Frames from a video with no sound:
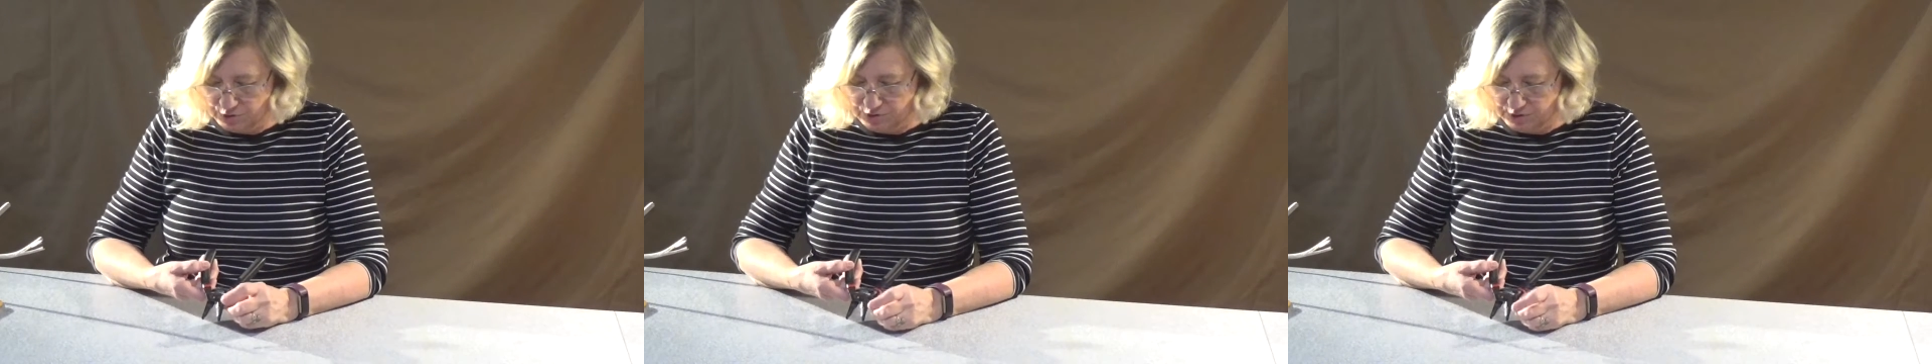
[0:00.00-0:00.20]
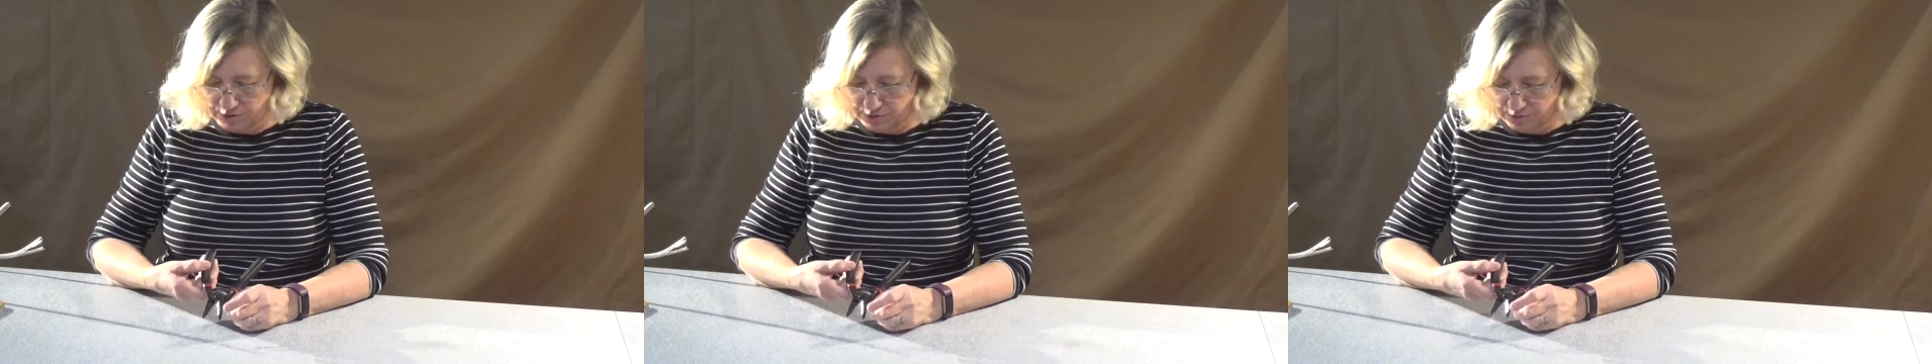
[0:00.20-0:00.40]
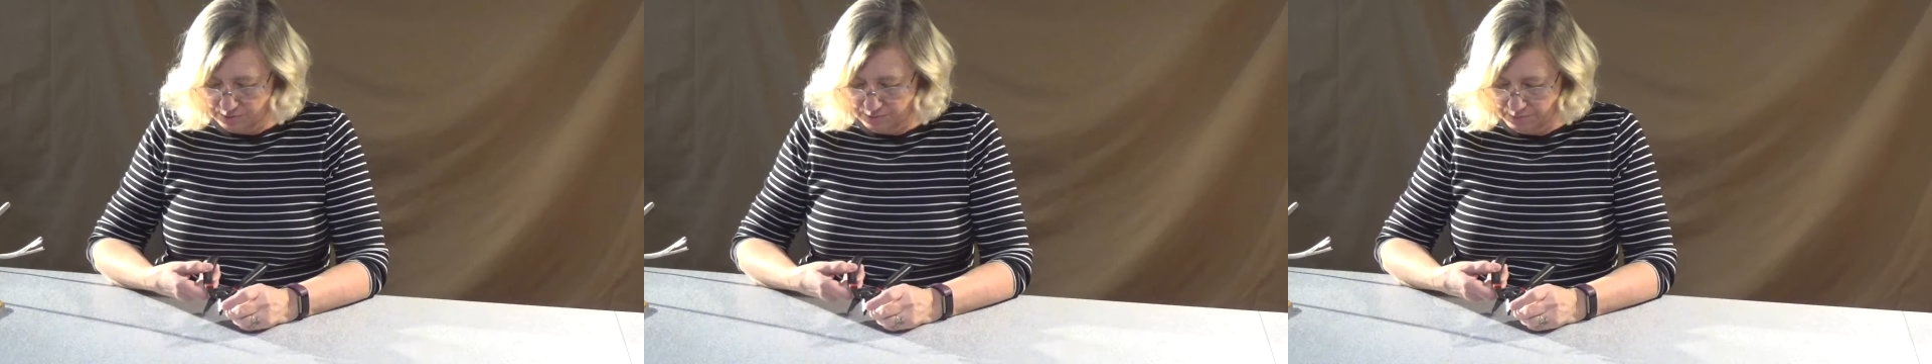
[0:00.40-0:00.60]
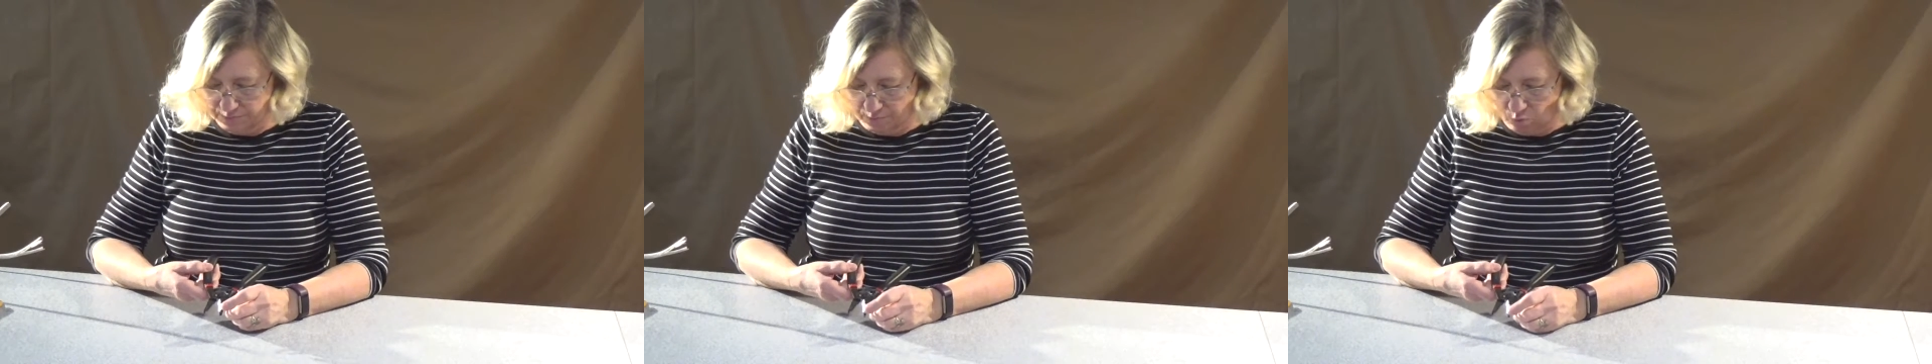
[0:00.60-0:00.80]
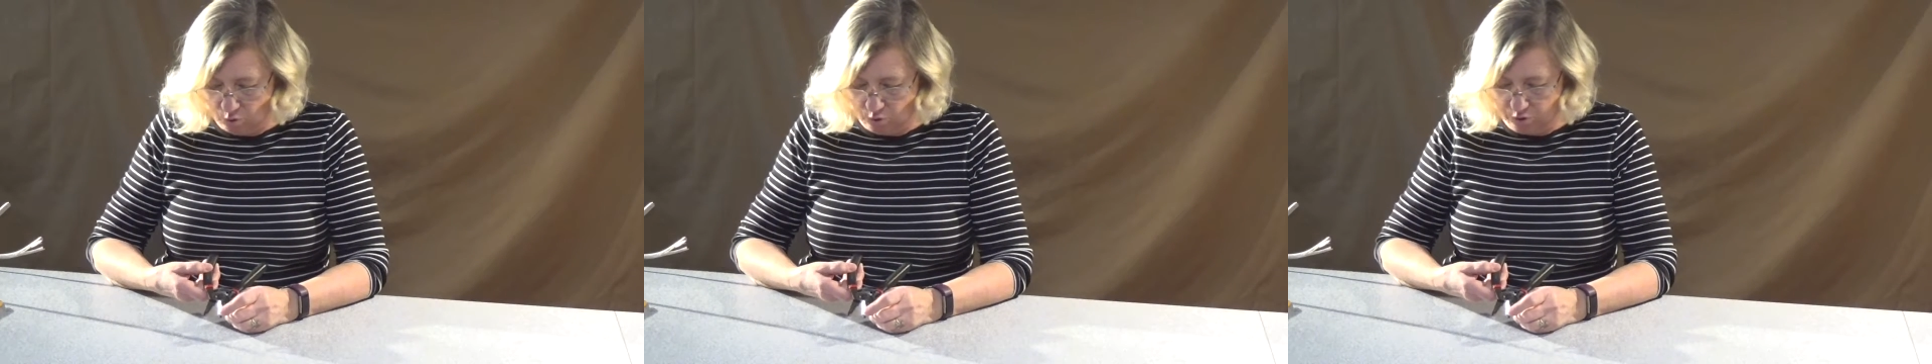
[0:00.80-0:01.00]
which is
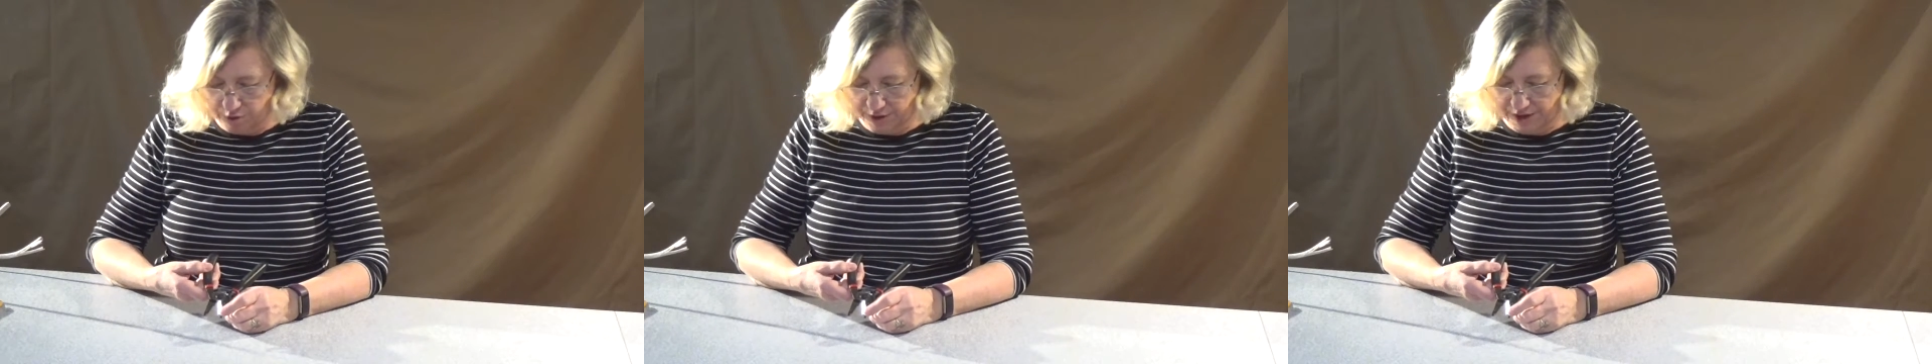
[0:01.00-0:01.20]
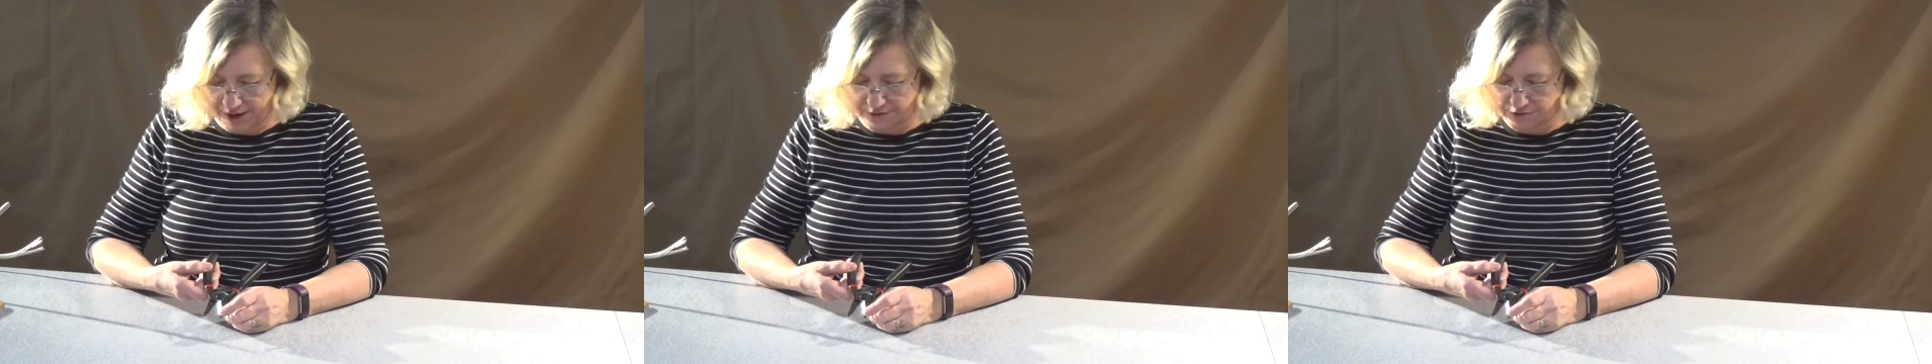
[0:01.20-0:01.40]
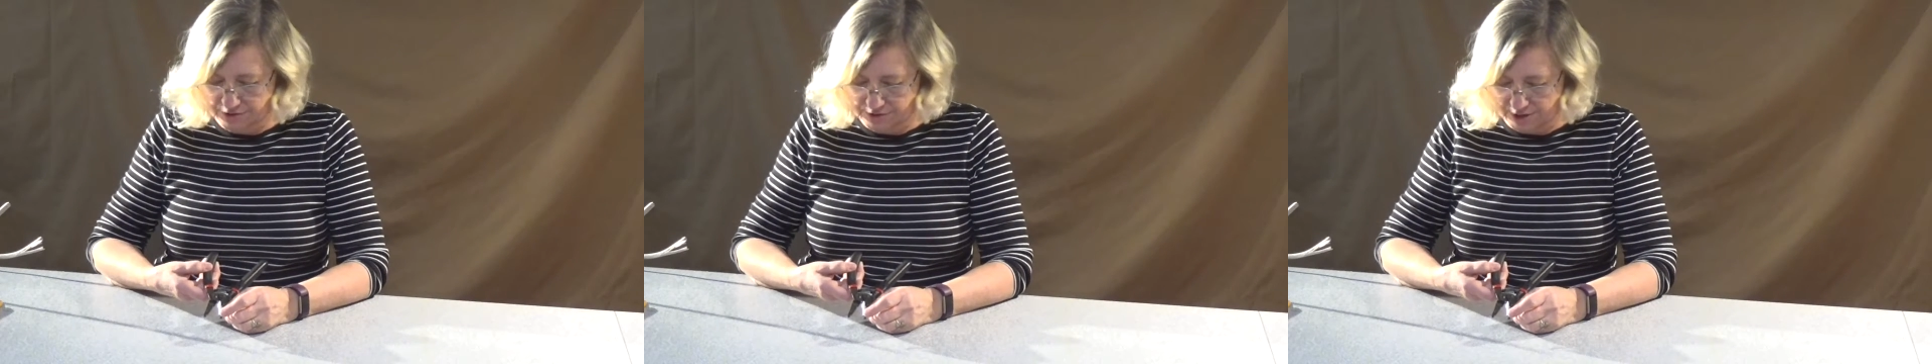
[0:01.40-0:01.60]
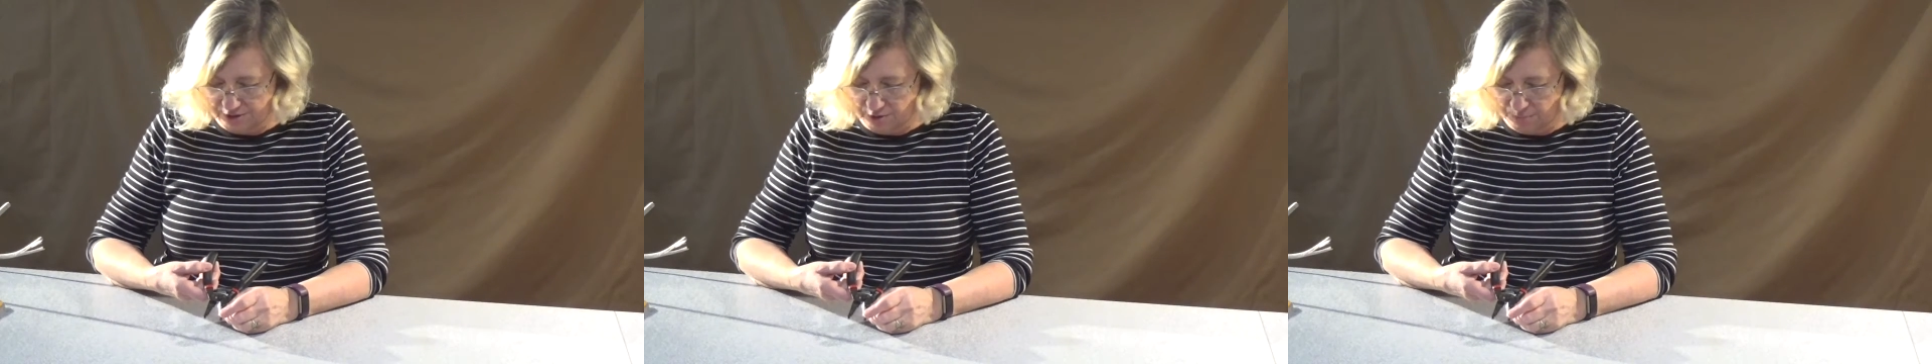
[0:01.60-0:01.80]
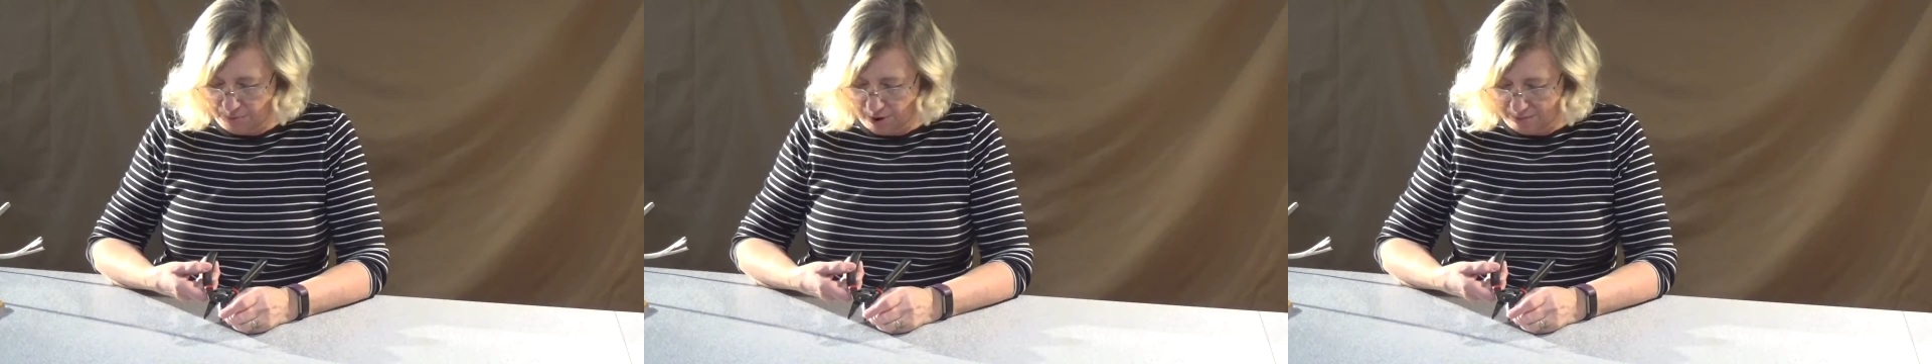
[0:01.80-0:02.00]
more gauges
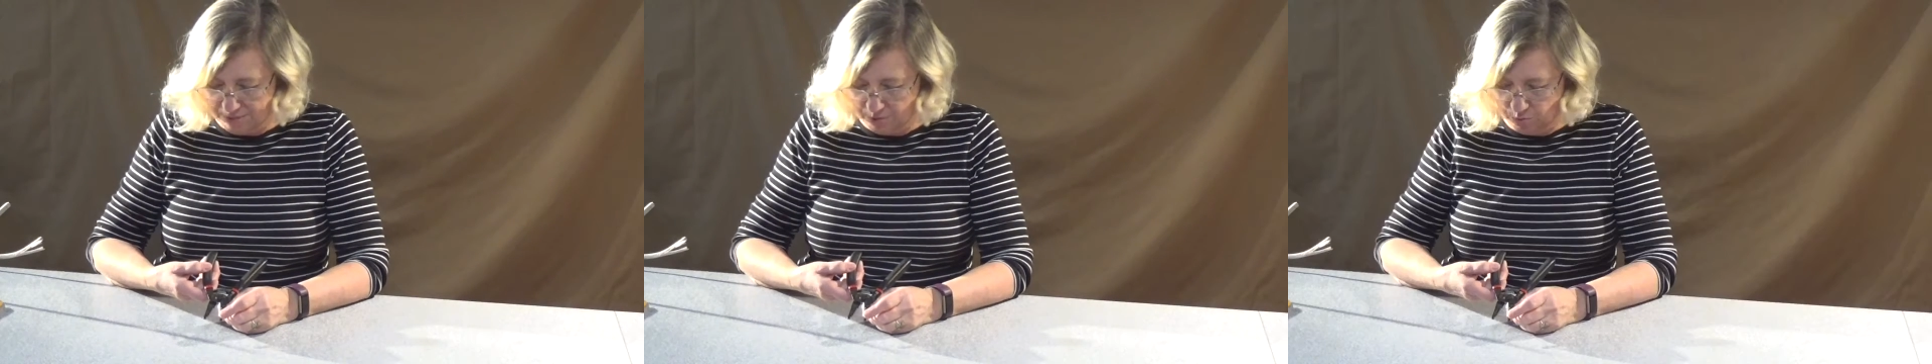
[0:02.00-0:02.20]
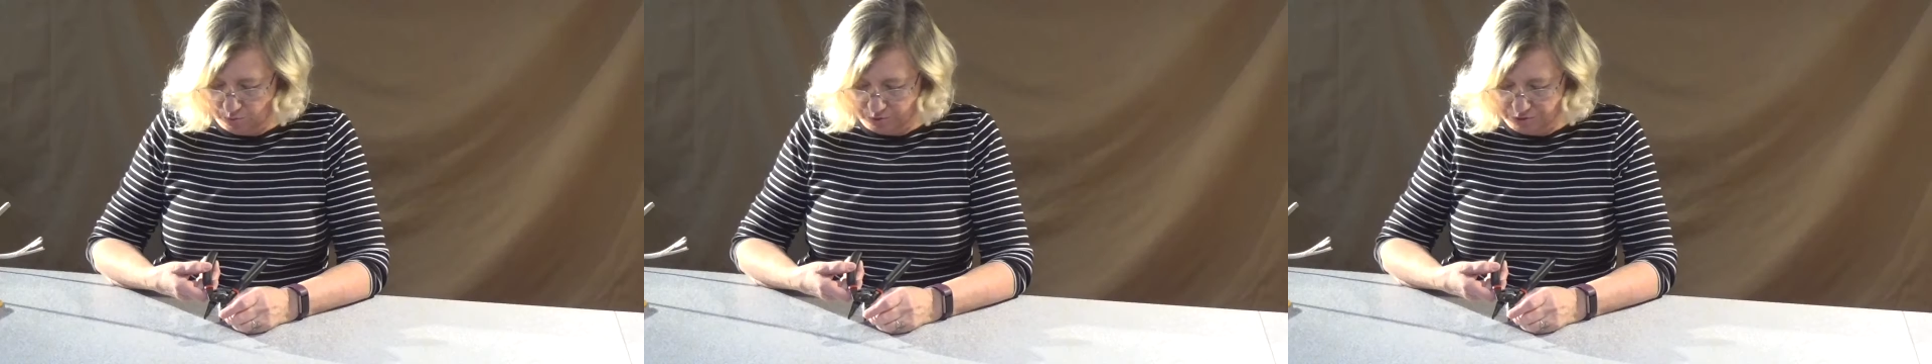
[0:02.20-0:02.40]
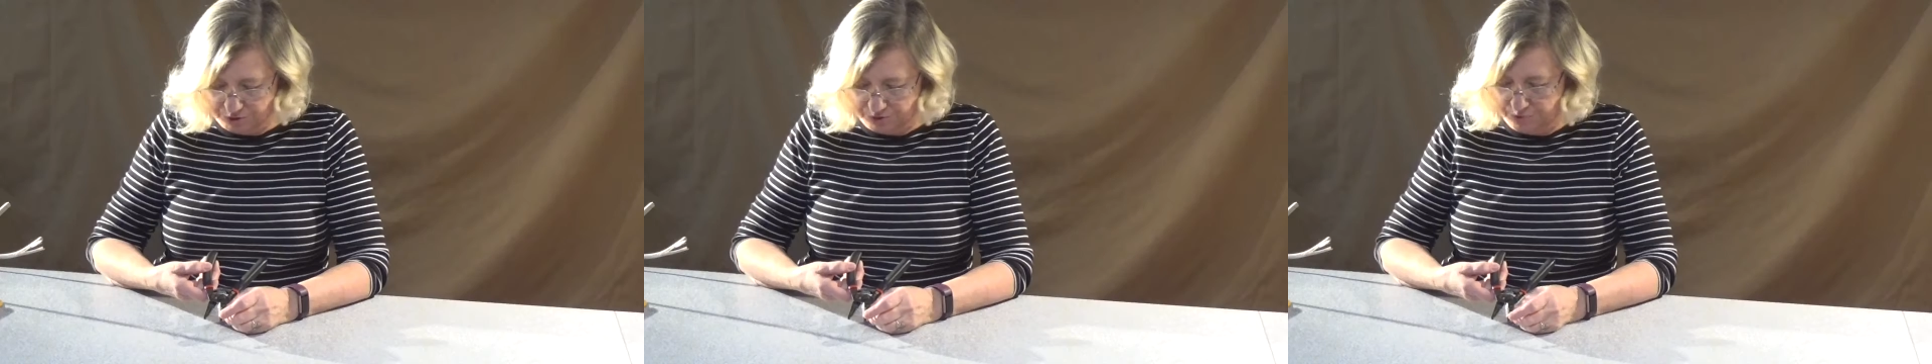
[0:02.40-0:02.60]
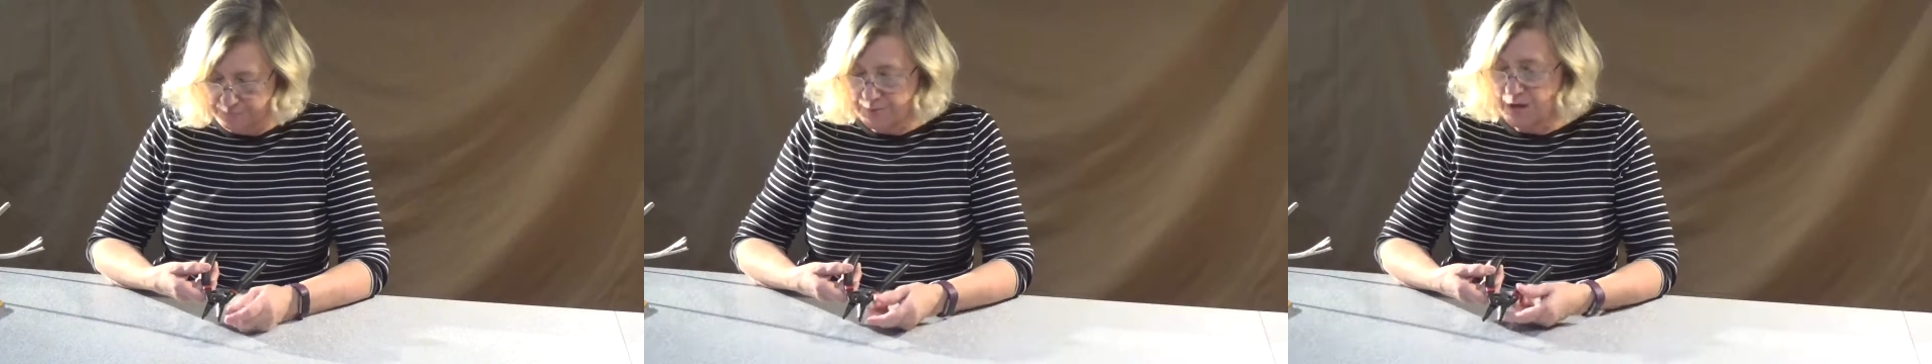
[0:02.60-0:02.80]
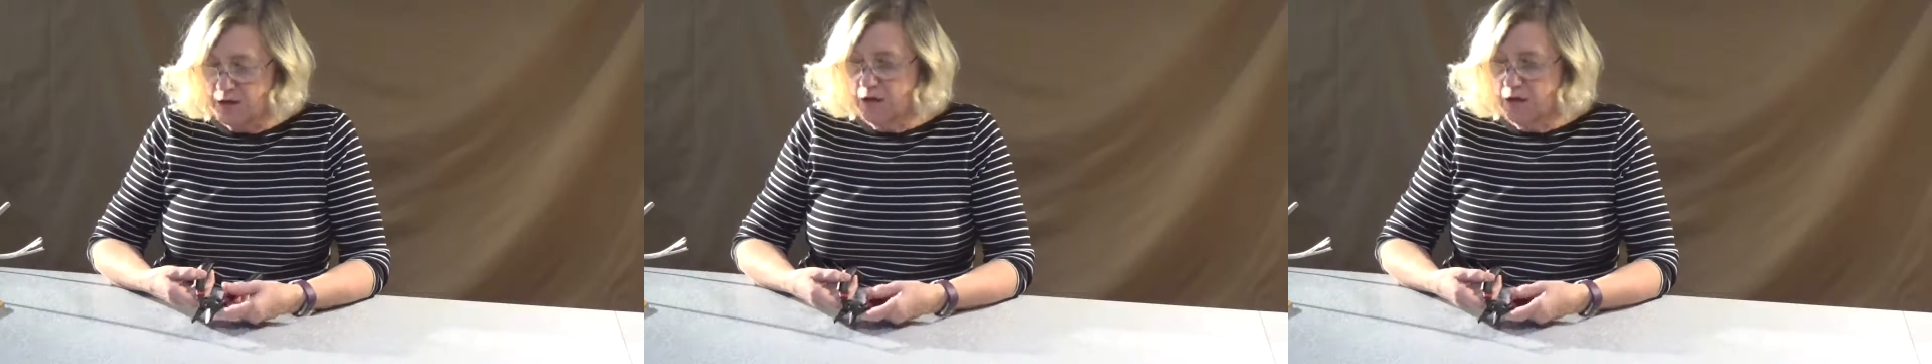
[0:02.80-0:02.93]
than you probably will do.